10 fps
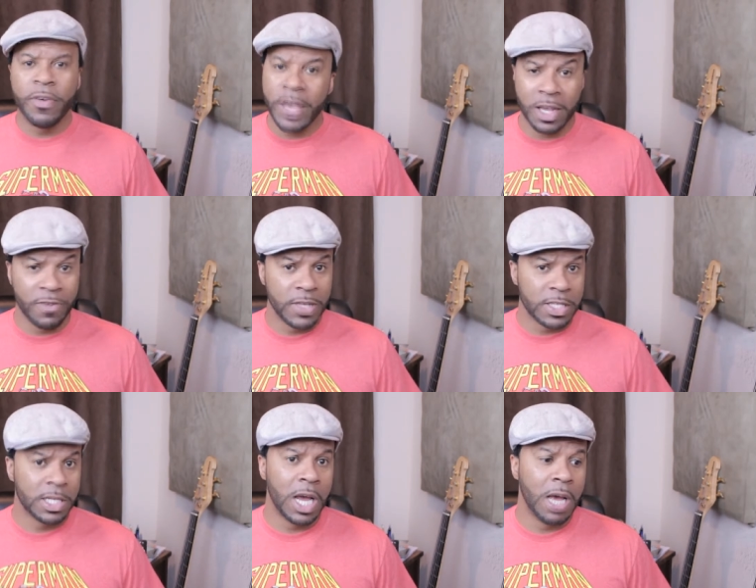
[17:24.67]
ahead of
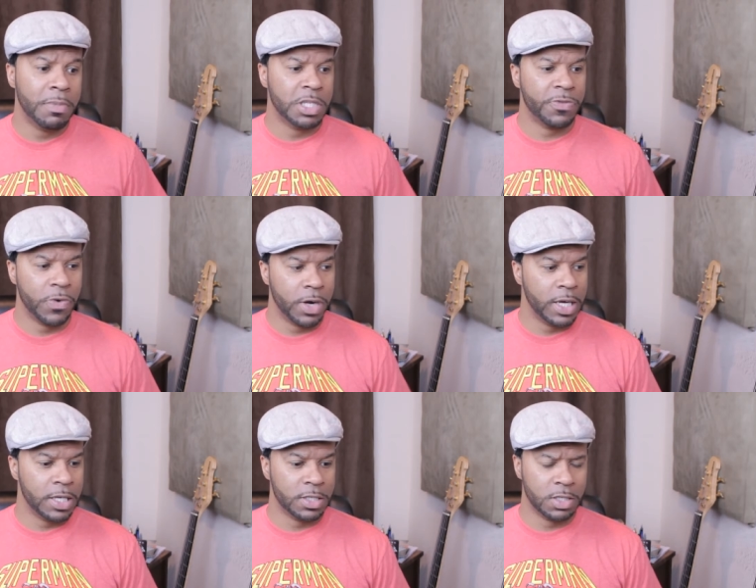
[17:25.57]
its time as
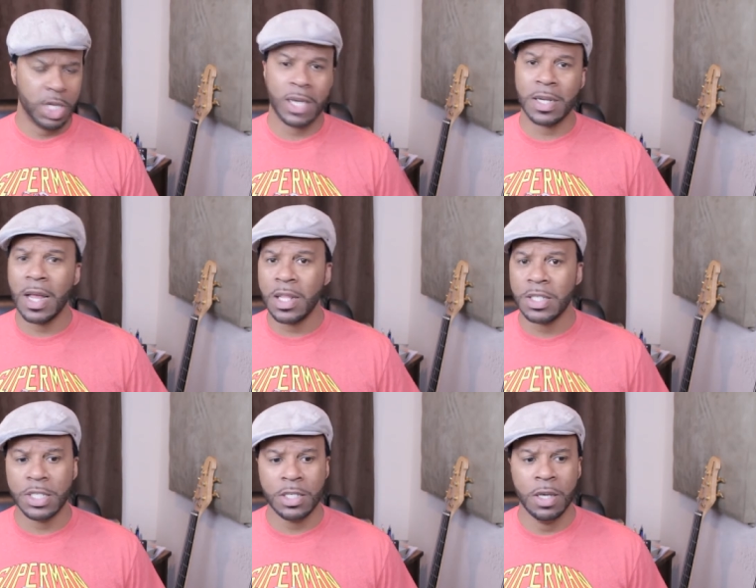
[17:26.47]
far as
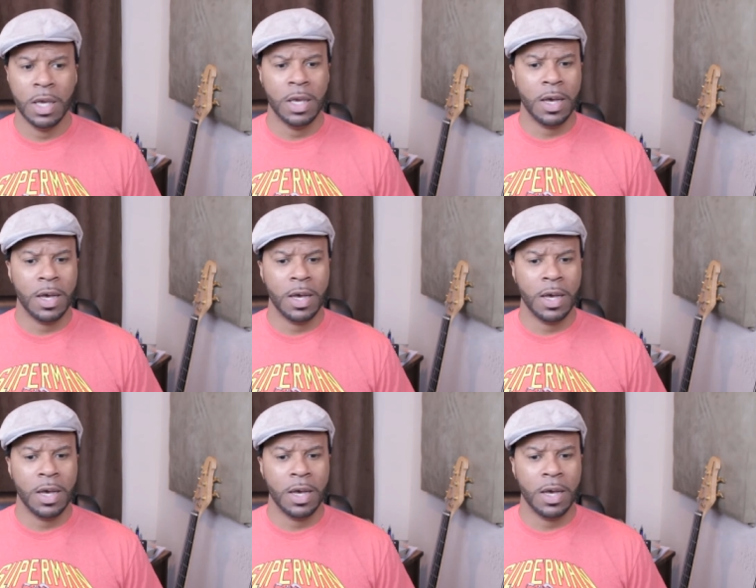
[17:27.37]
technology